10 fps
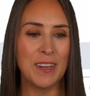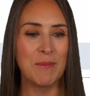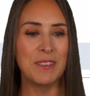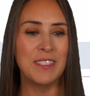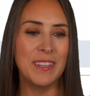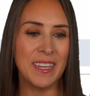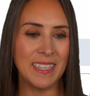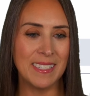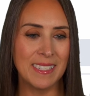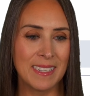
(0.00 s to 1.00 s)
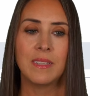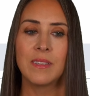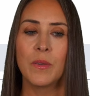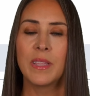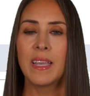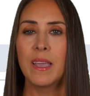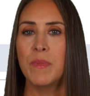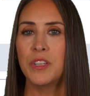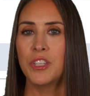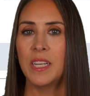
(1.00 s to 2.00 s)
opportunities. So like I
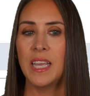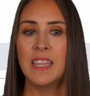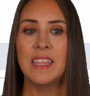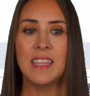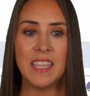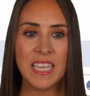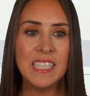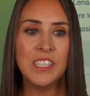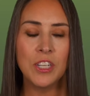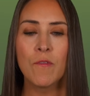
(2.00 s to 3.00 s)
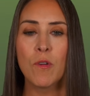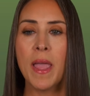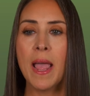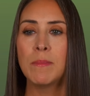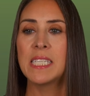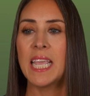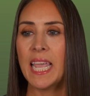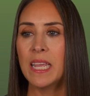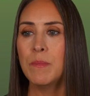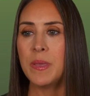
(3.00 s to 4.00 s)
mentioned, these Jotform apps
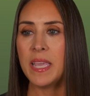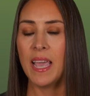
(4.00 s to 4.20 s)
can be